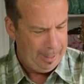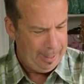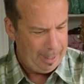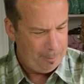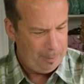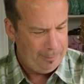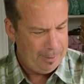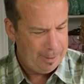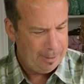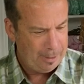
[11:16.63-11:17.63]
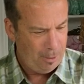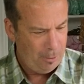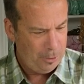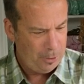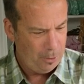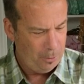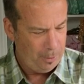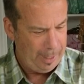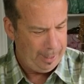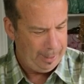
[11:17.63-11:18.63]
And I believe this is also
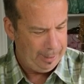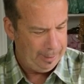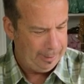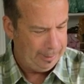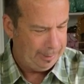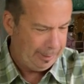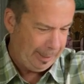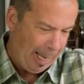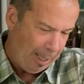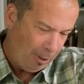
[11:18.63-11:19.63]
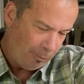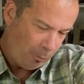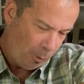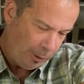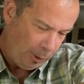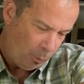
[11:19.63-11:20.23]
a uh, California